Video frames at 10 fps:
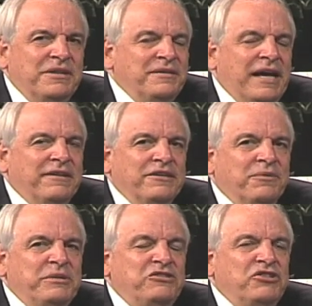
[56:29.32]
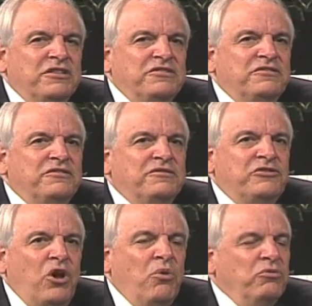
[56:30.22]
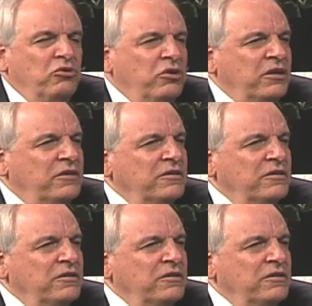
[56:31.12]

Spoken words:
don't know. We just don't look.